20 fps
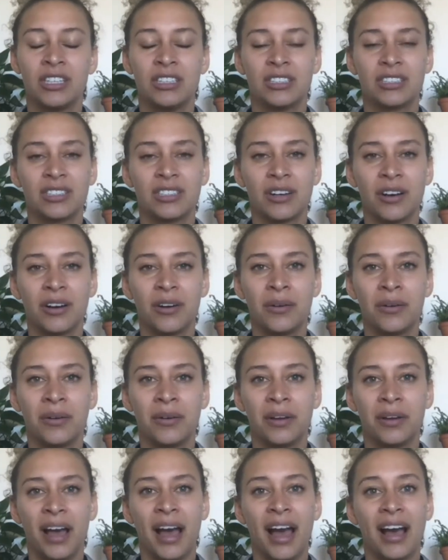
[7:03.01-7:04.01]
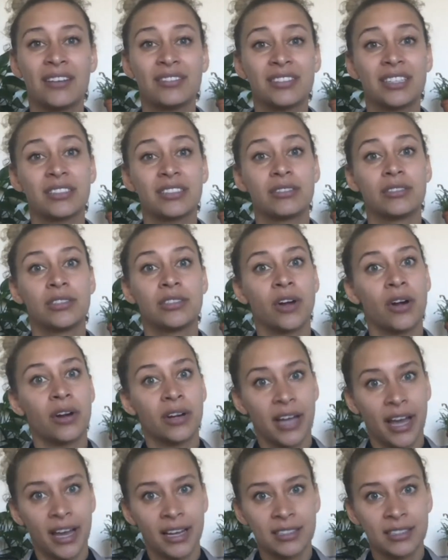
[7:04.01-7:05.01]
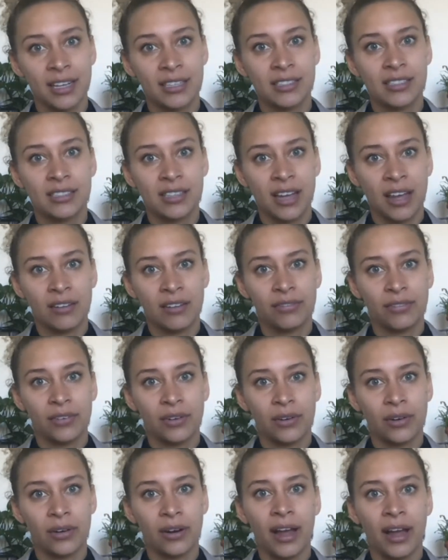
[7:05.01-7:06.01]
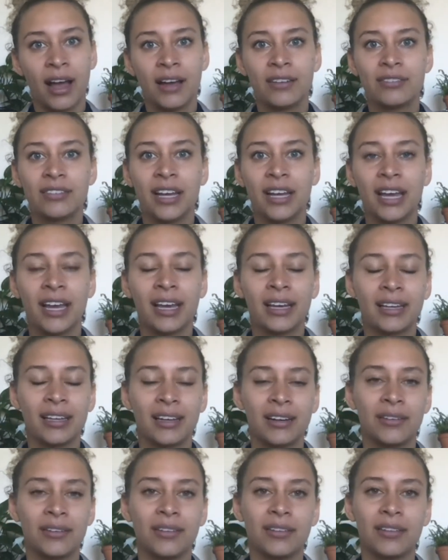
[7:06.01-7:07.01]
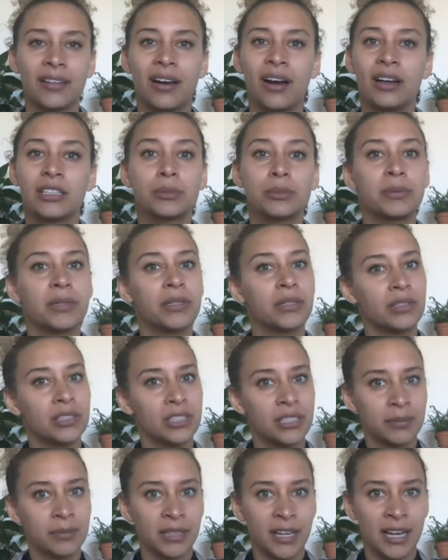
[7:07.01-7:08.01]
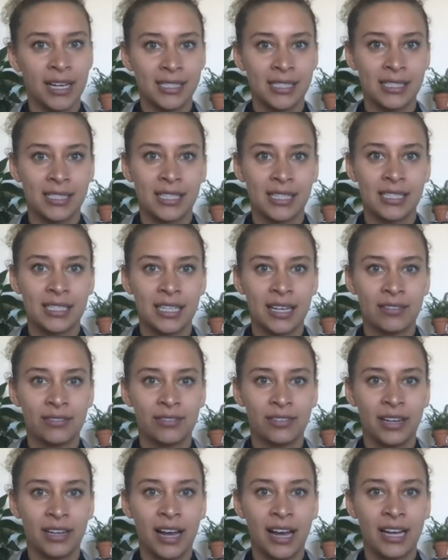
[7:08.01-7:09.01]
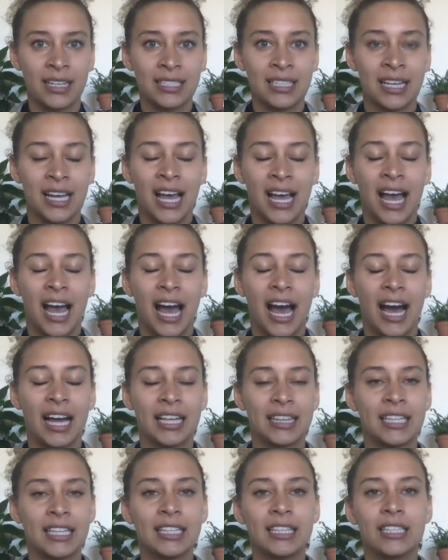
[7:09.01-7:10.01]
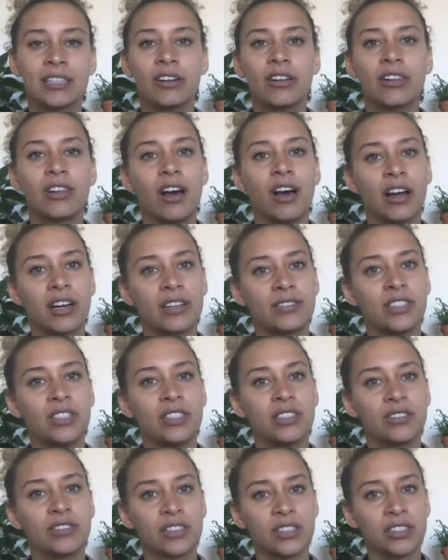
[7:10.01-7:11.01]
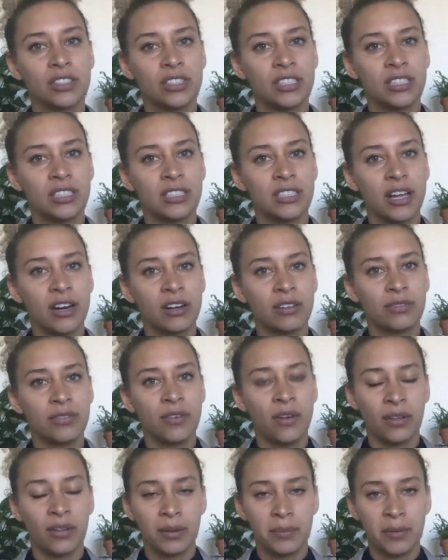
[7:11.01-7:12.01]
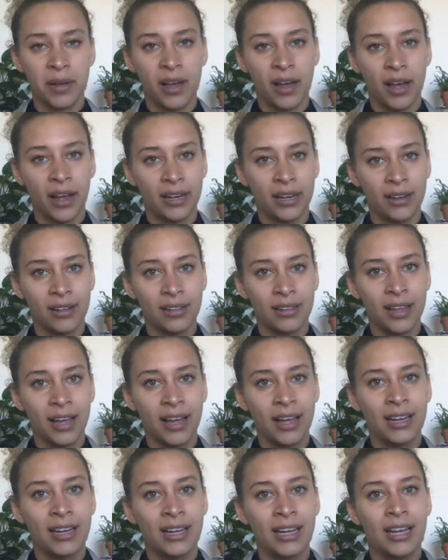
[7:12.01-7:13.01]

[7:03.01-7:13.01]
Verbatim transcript: So having StartX at Stanford or having, you know, the entrepreneurship classes that Stanford has, I think there are a lot of universities that are falling behind on that.